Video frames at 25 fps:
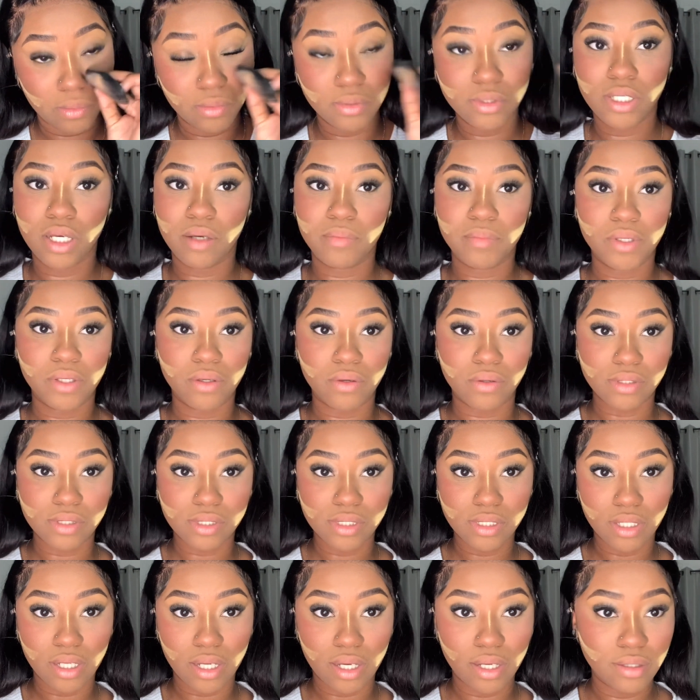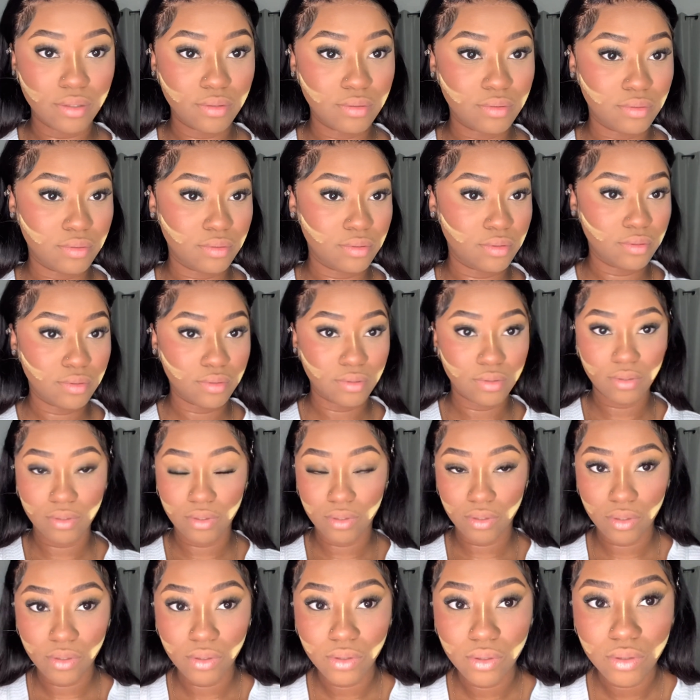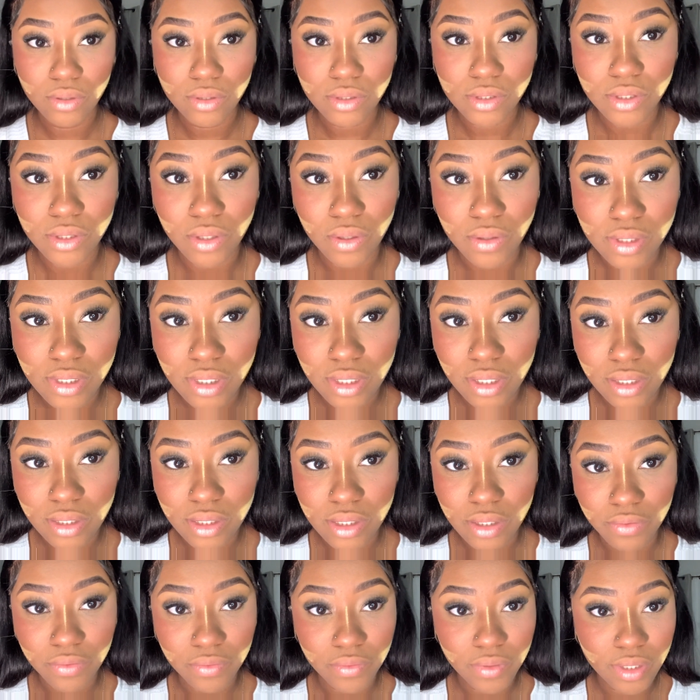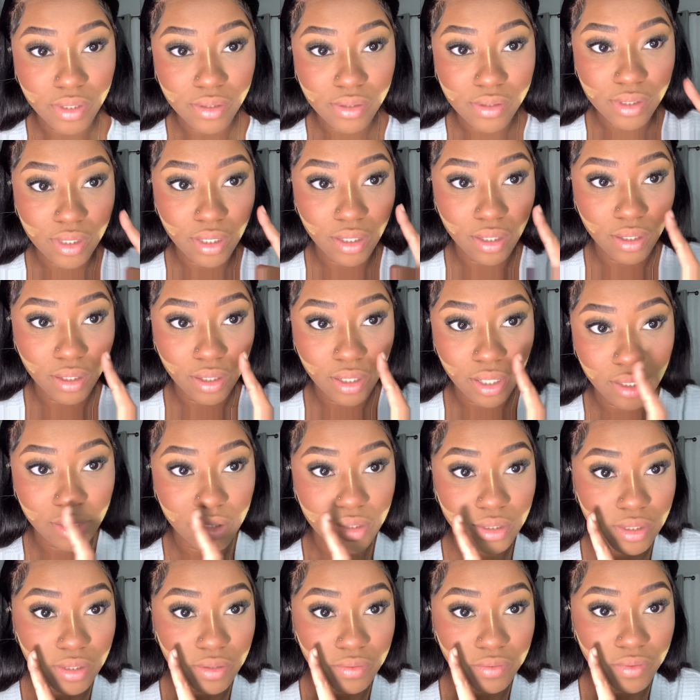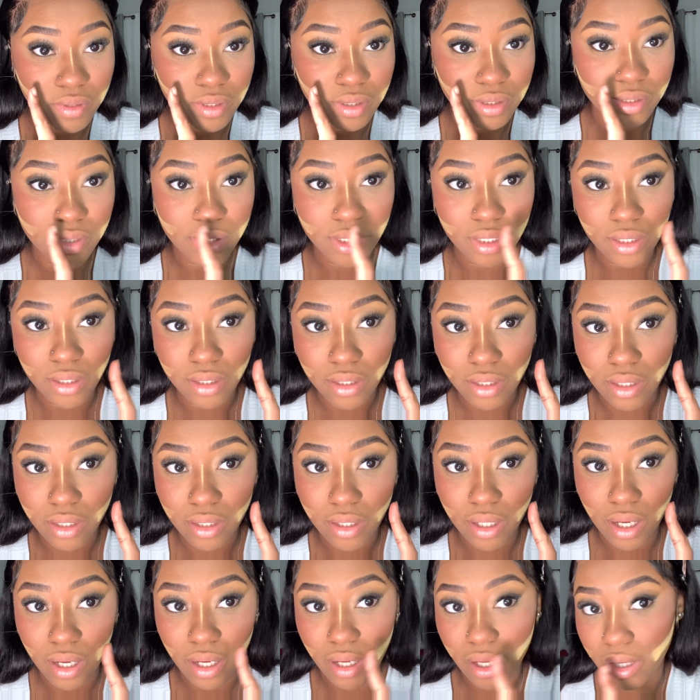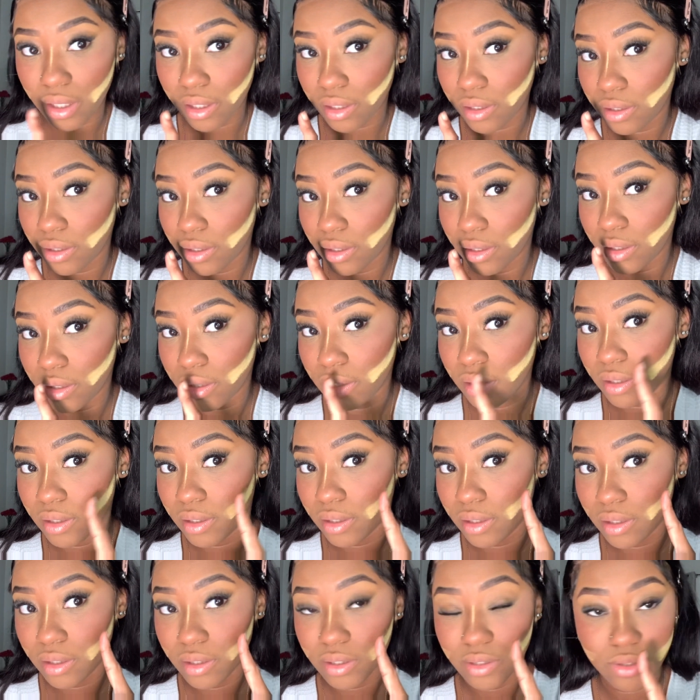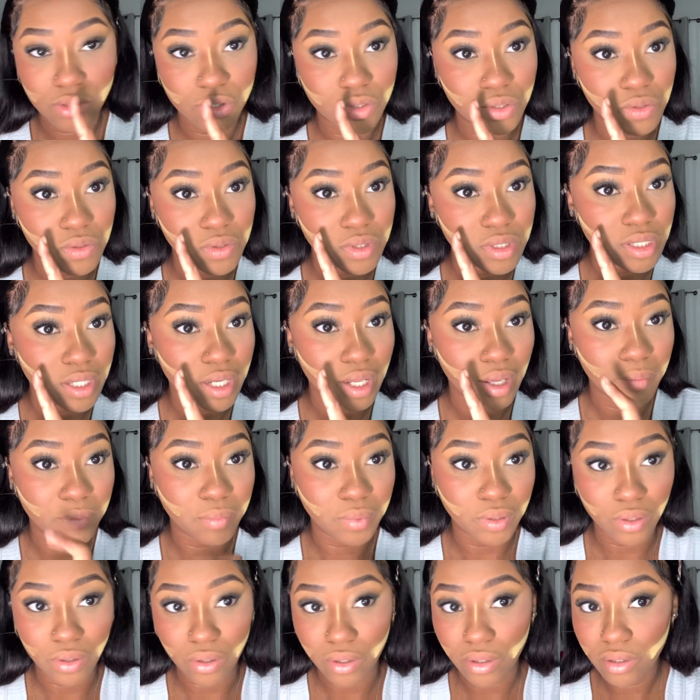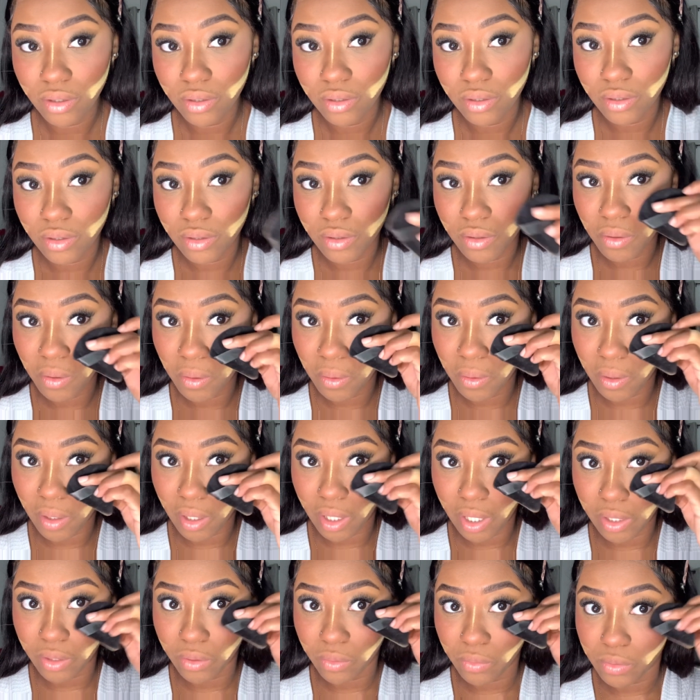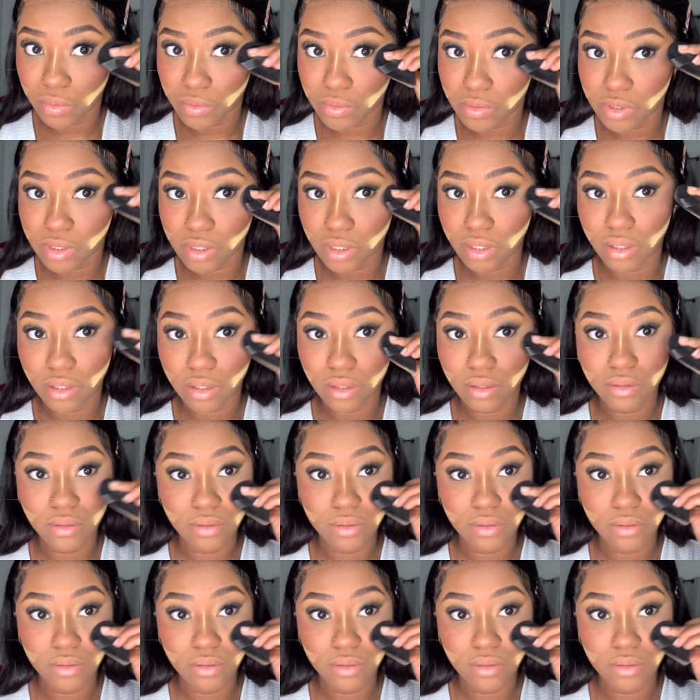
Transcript: Tell me y'all see that? Do y'all see the difference? Look at the difference in the eye. Do you see that blur? I know you see it.